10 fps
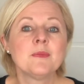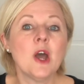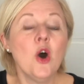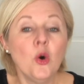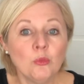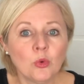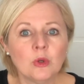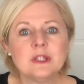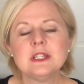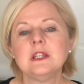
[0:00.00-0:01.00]
a home
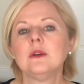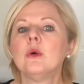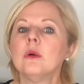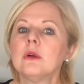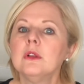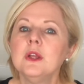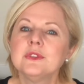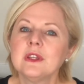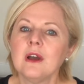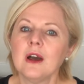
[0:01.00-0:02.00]
warranty or
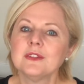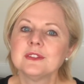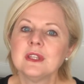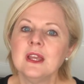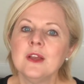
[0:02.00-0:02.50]
closing costs.